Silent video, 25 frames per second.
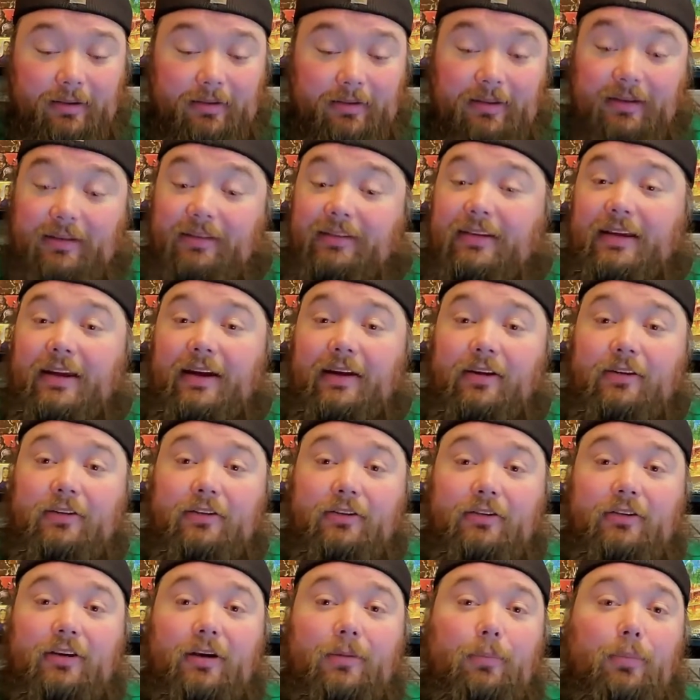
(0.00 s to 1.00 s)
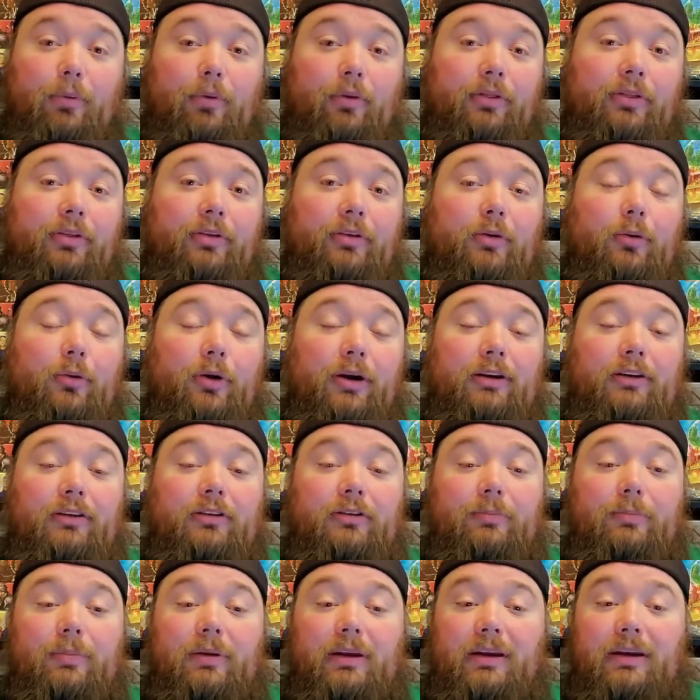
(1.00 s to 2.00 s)
these characters are both going
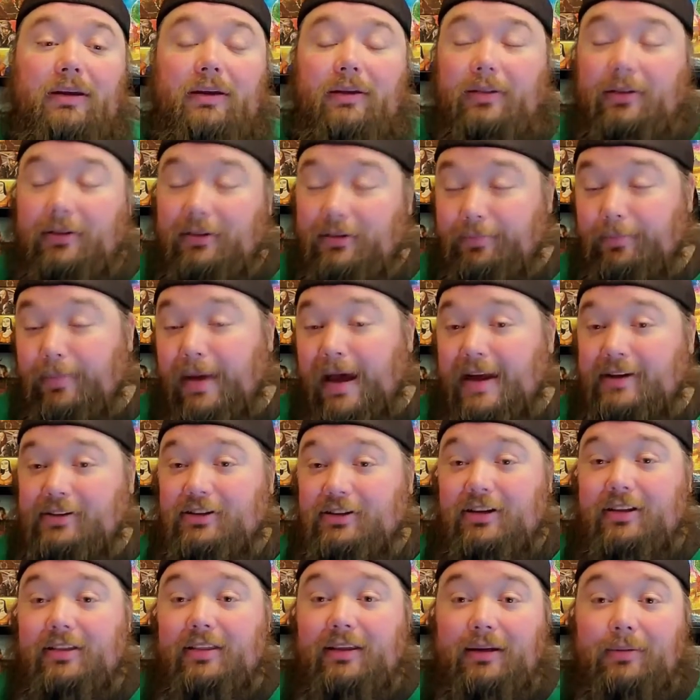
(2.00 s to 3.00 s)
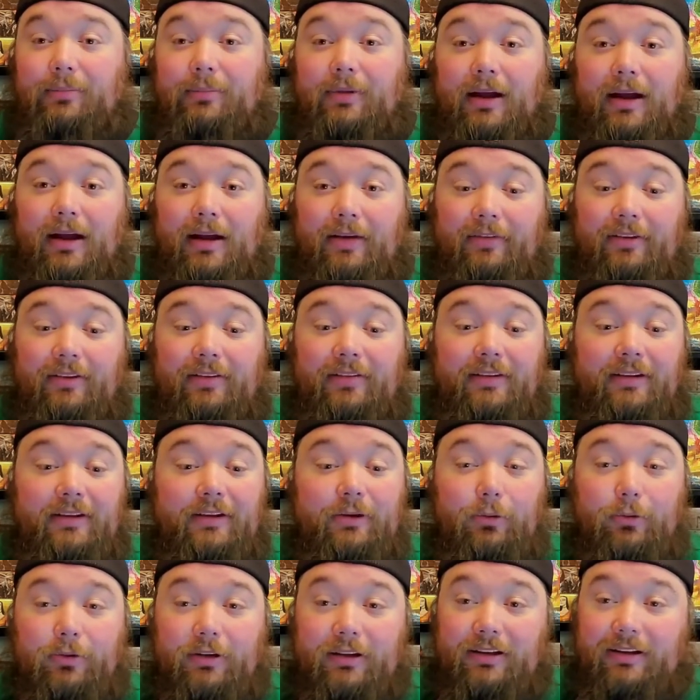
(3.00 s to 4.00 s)
to be, that's magic themed, obviously.
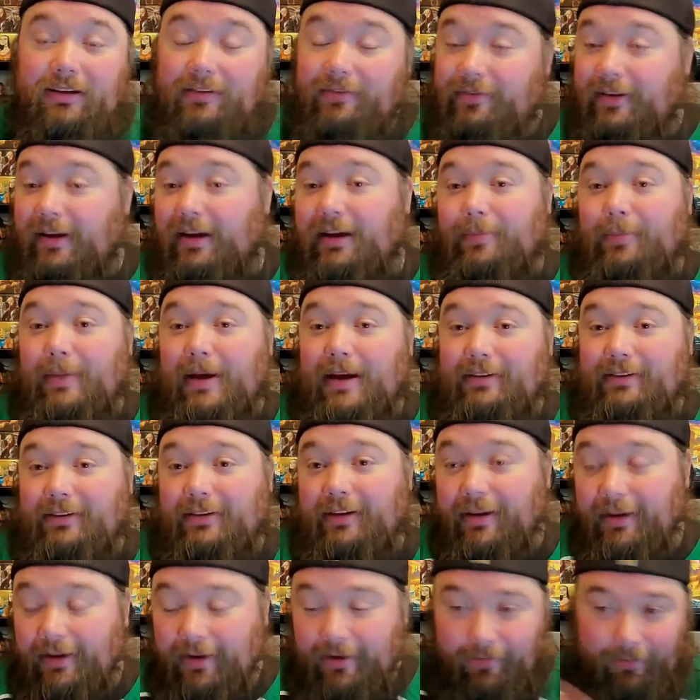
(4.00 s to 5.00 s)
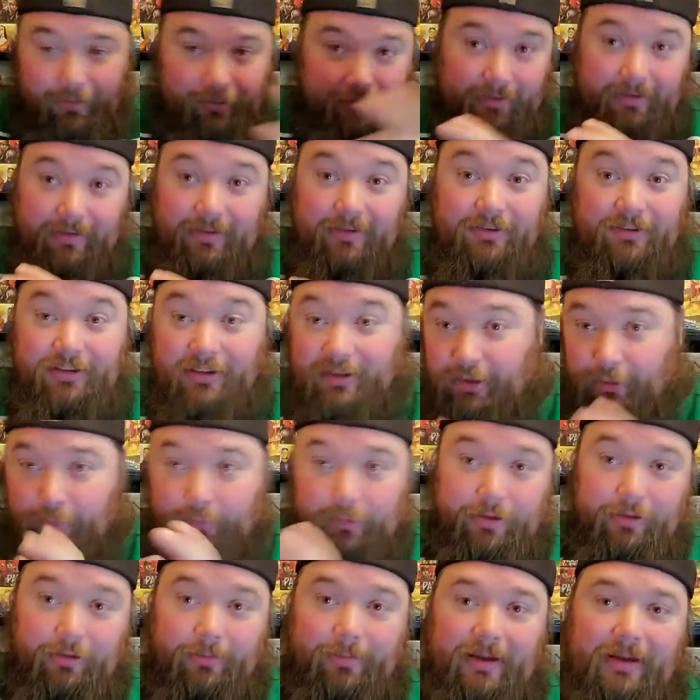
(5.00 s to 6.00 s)
Houdini fake magic versus the Genie
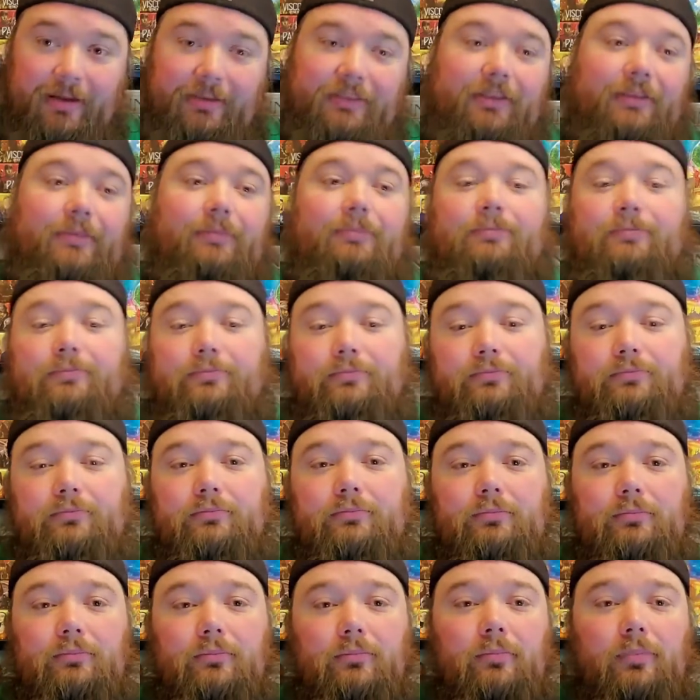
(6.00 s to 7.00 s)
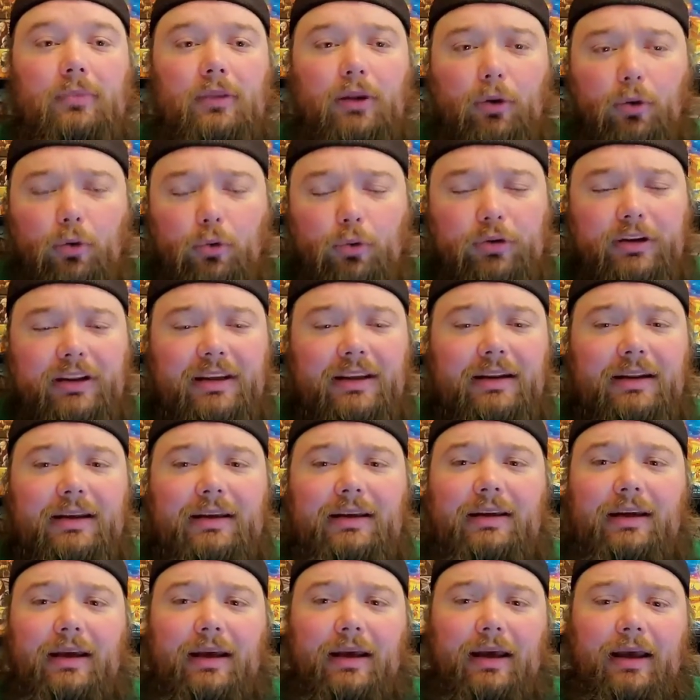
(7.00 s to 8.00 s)
real magic.
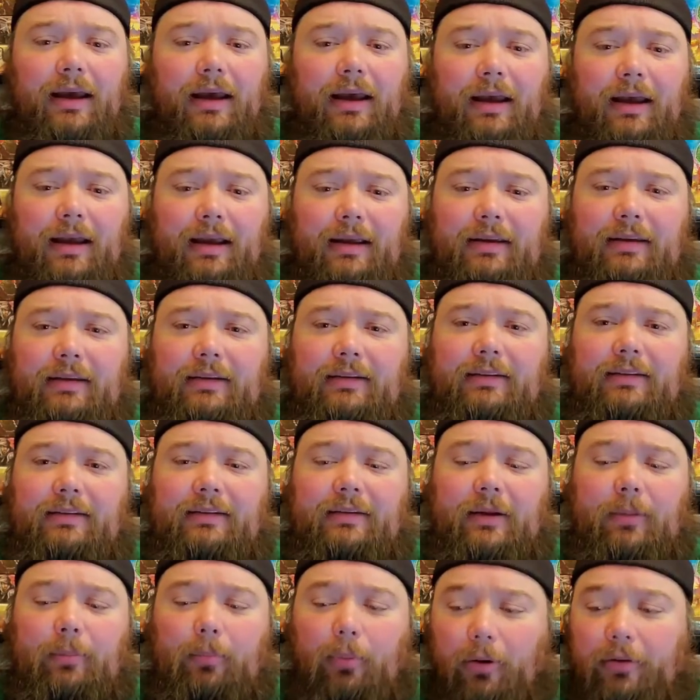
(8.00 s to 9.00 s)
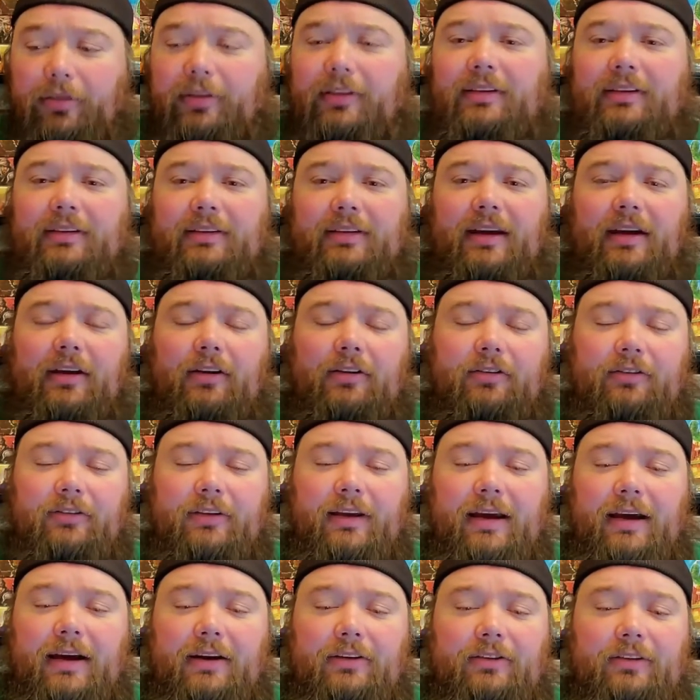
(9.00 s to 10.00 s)
Houdini both of these characters
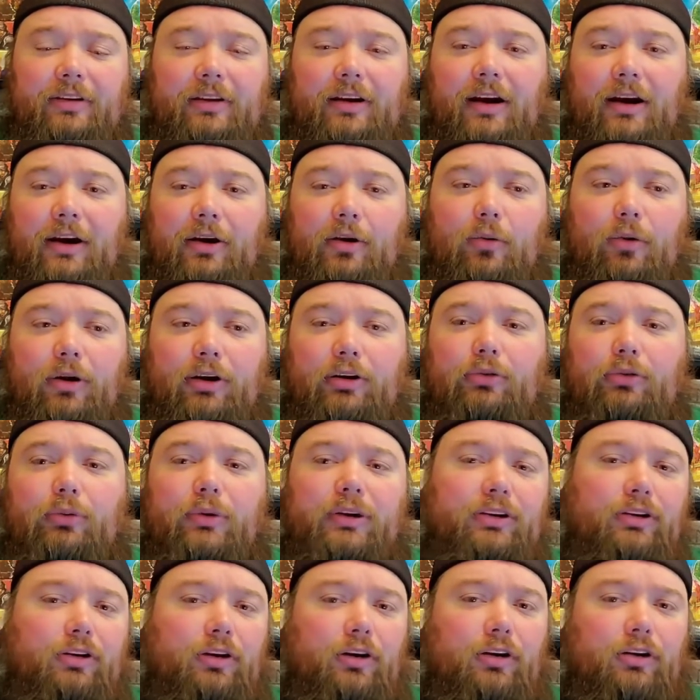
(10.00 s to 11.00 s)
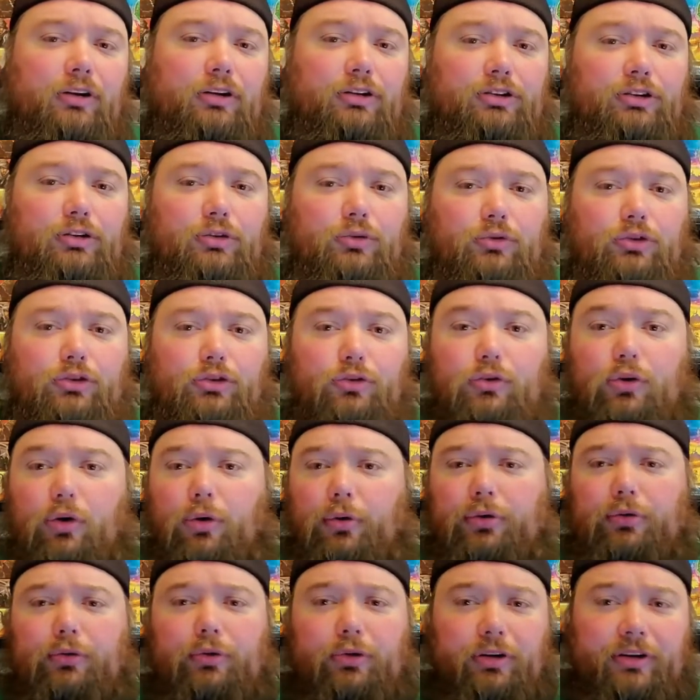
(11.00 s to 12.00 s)
actually are going to encourage you to
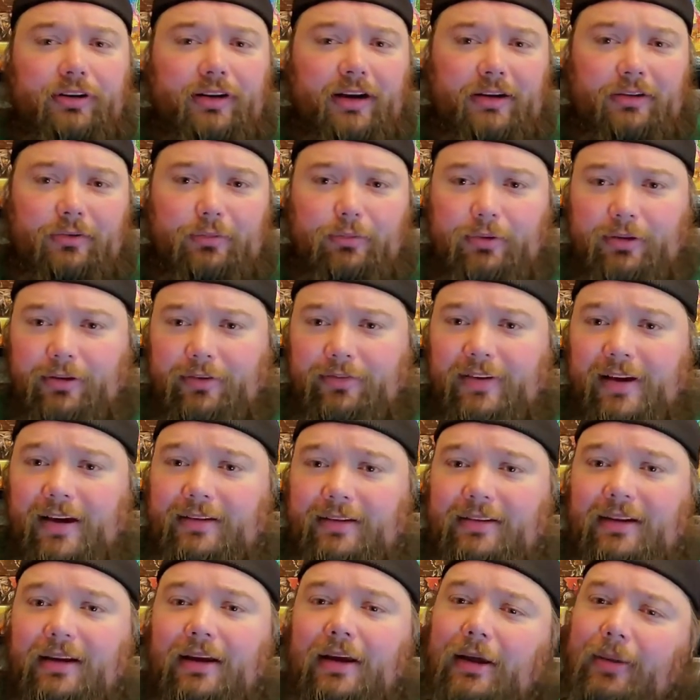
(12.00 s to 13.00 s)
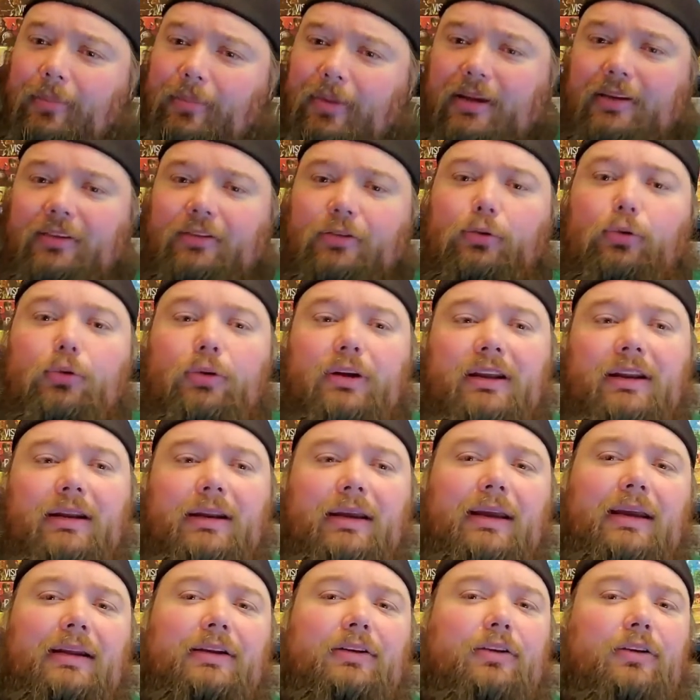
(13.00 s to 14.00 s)
go through your decks really fast, because
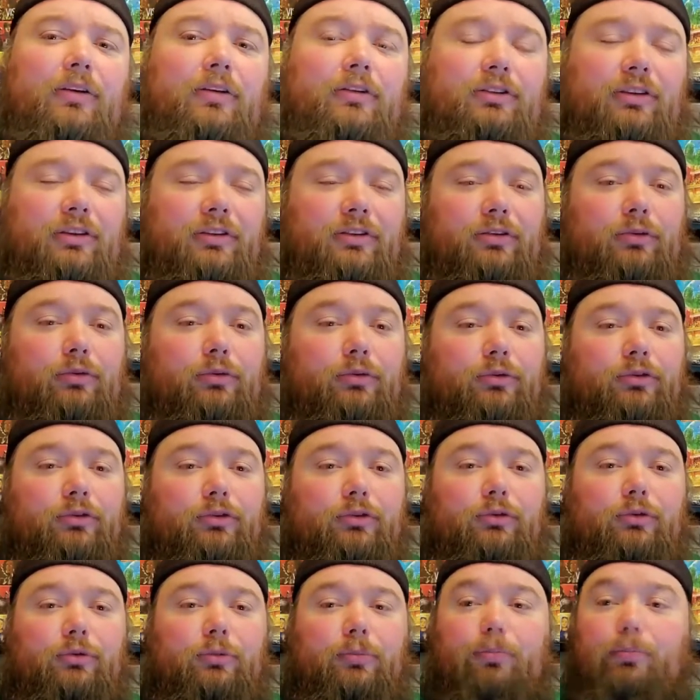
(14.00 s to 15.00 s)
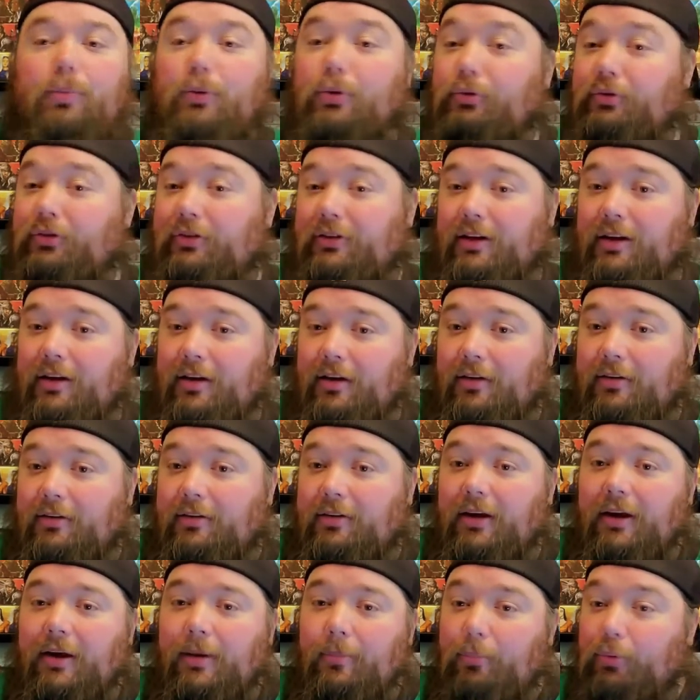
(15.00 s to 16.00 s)
Houdini encourages you to boost
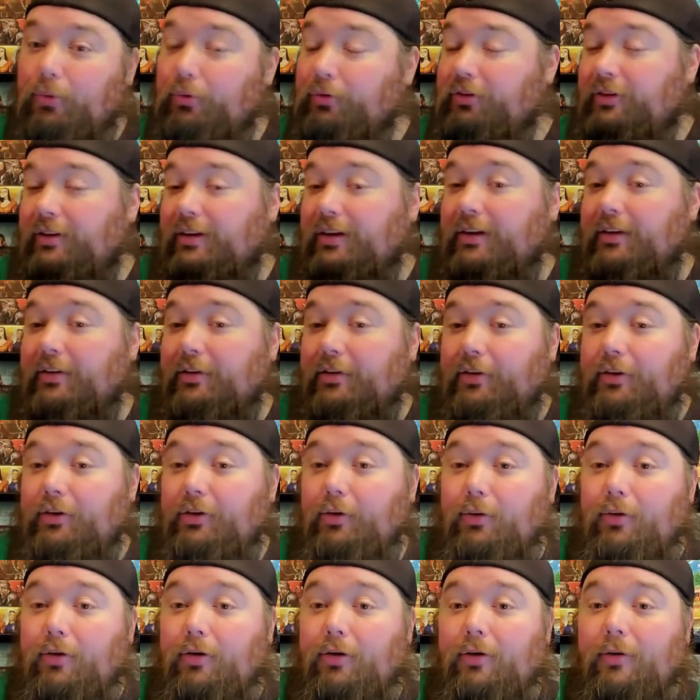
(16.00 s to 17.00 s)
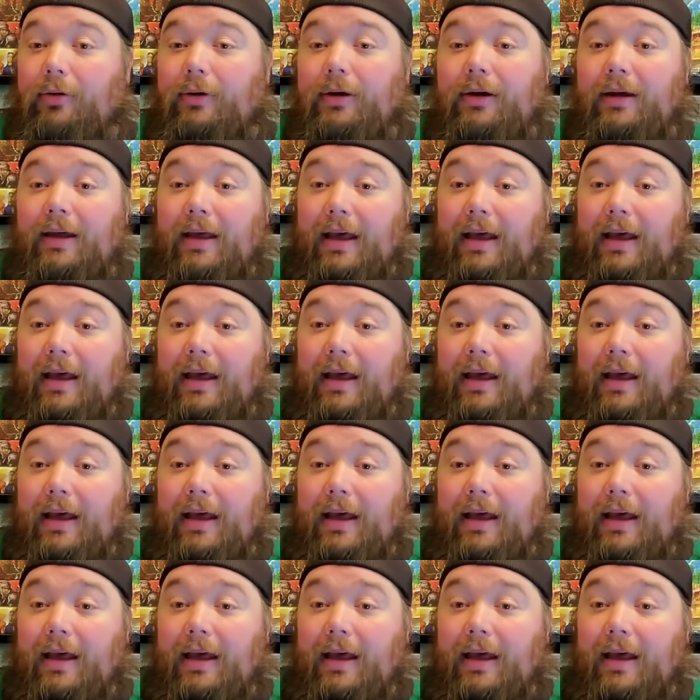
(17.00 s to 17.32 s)
cards, boost either your